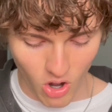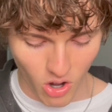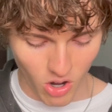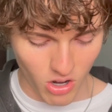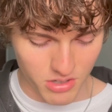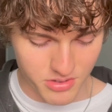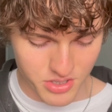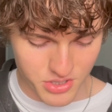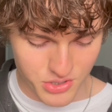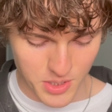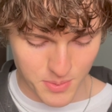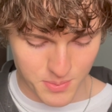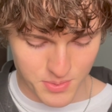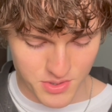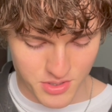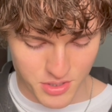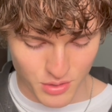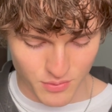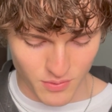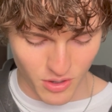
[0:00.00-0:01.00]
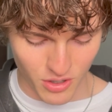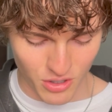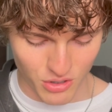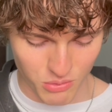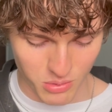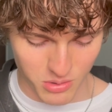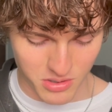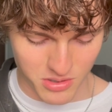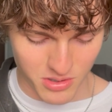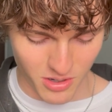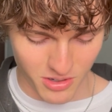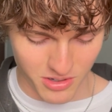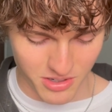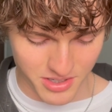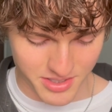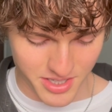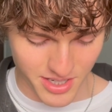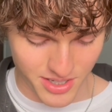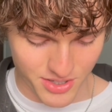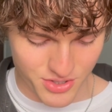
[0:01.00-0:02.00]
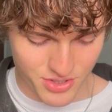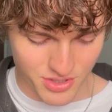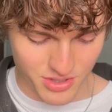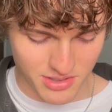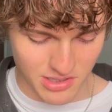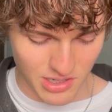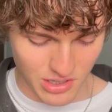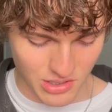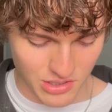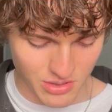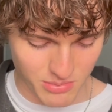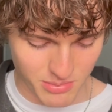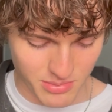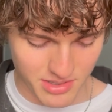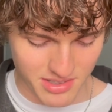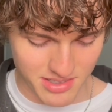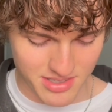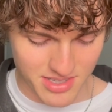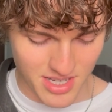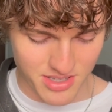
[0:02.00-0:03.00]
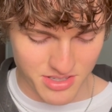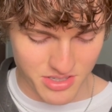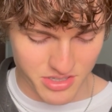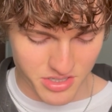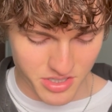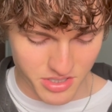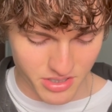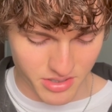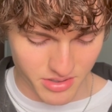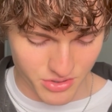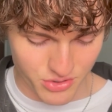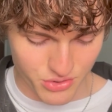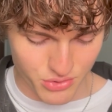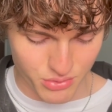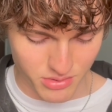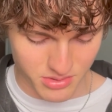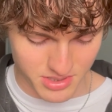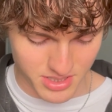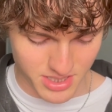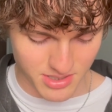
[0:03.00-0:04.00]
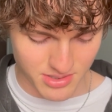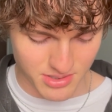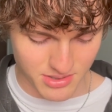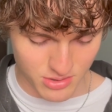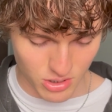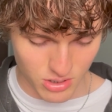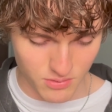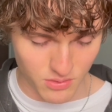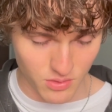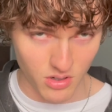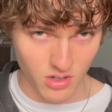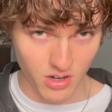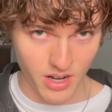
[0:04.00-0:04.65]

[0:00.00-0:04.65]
All descriptions of artwork, architecture, documents, and secret rituals in this novel are